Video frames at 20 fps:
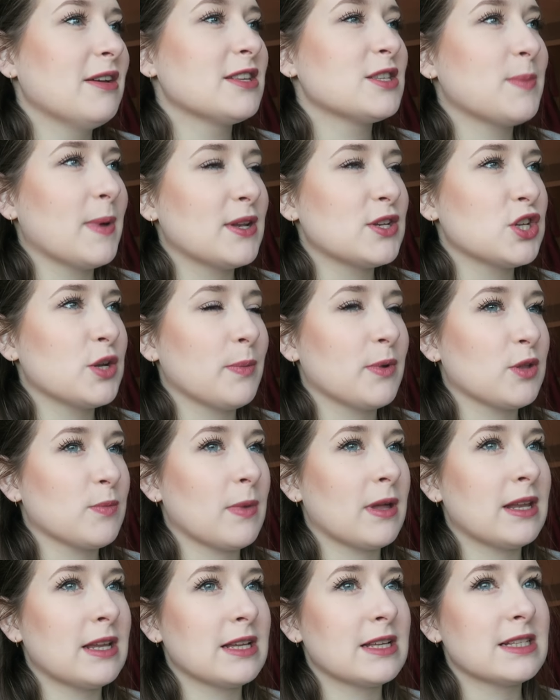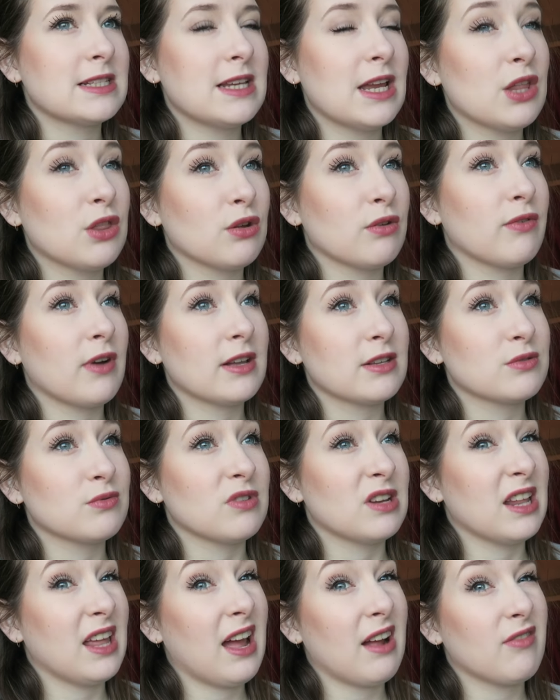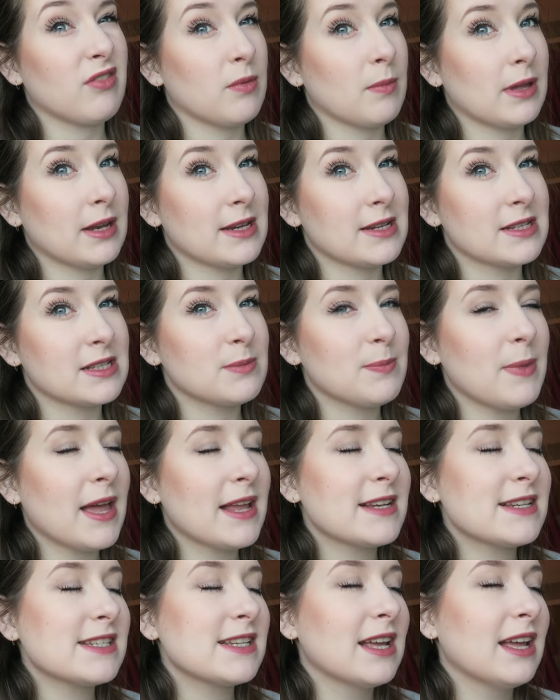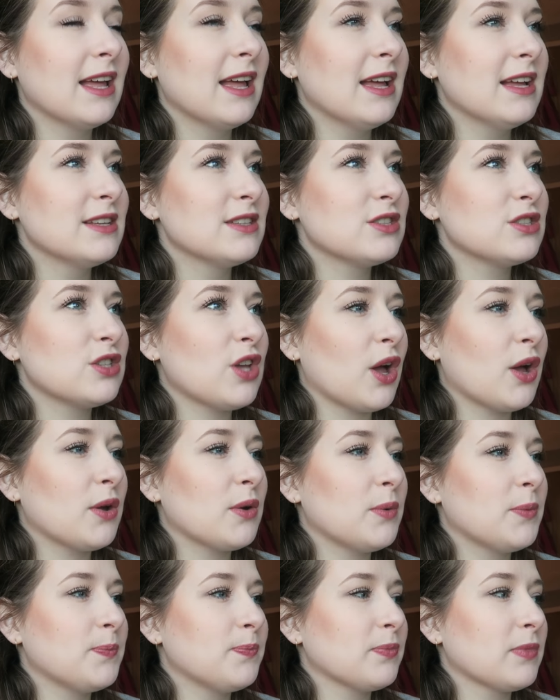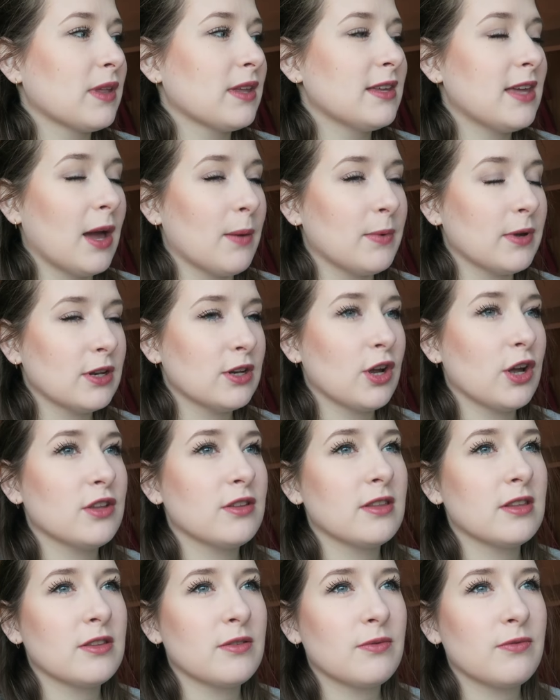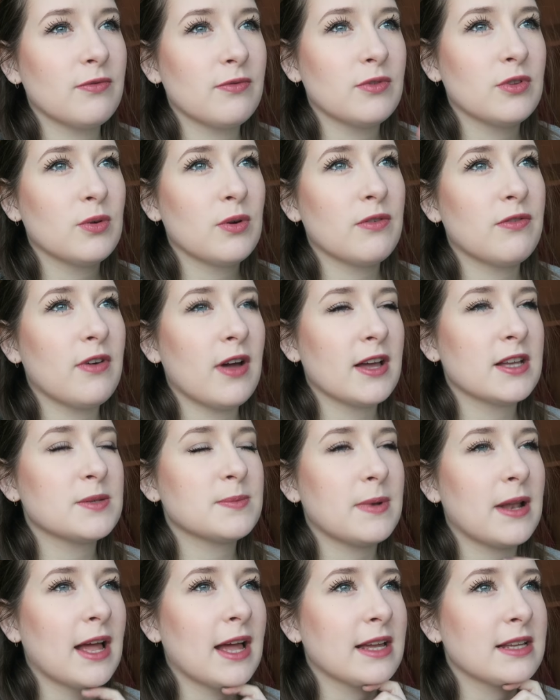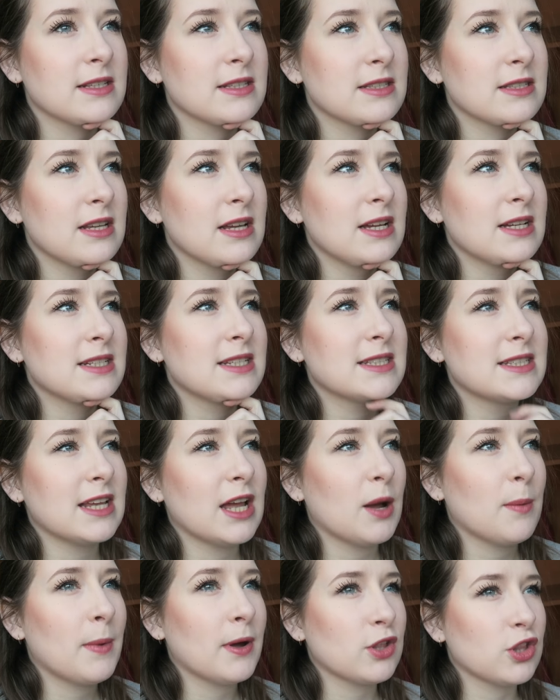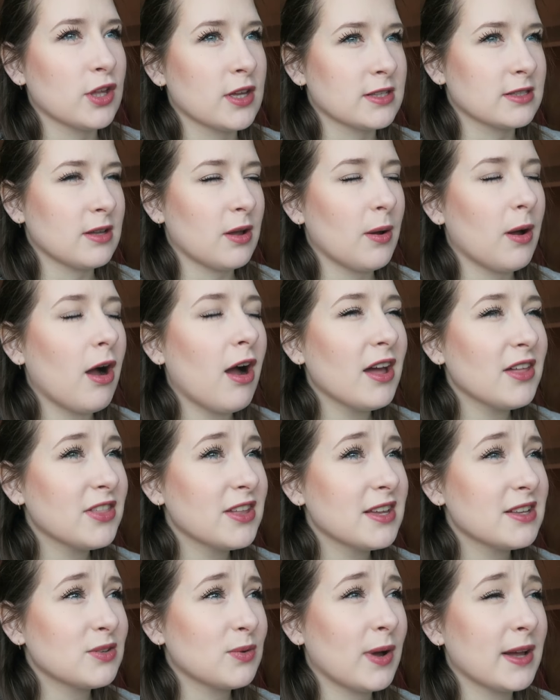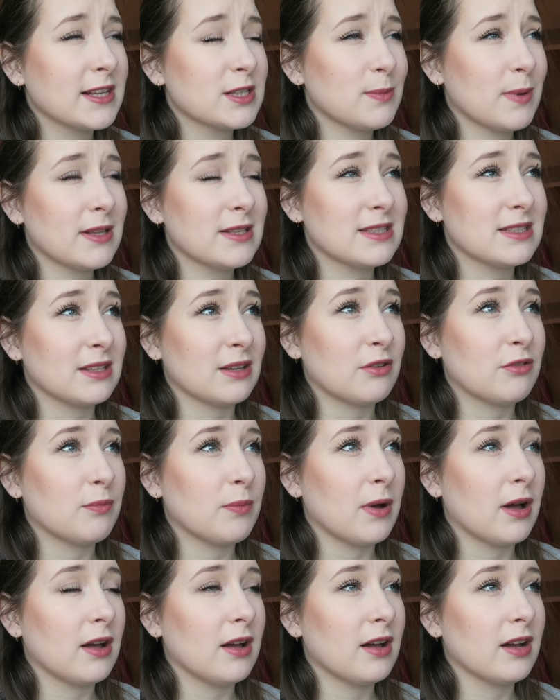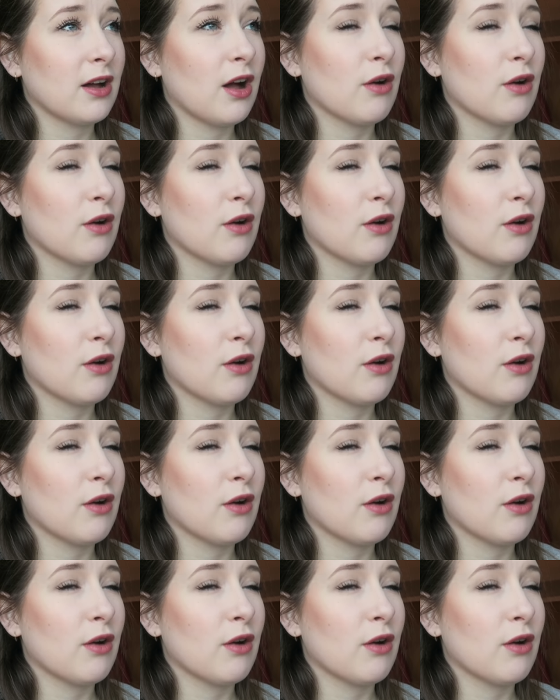spend too much money because neither of us really have the money to spend. So yeah, we're gonna go to this to a first place to see how much it is. I think it's quite expensive, but I